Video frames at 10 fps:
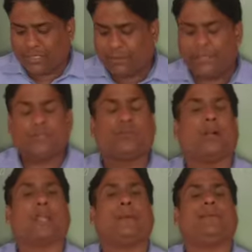It means
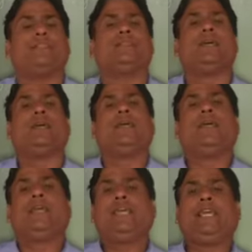what happens
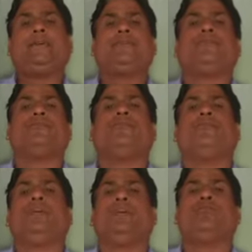if
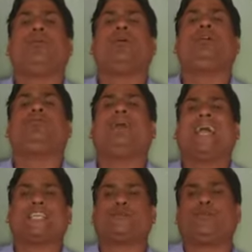you want to
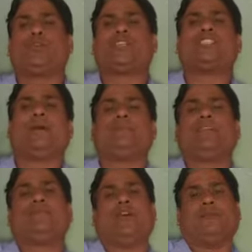export
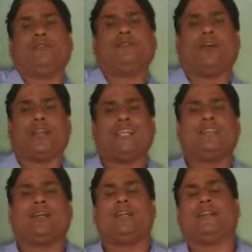something from the
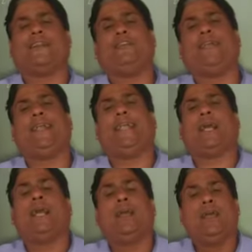foreign country to
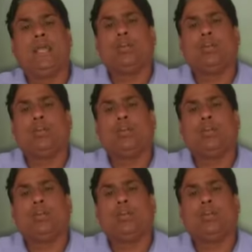India,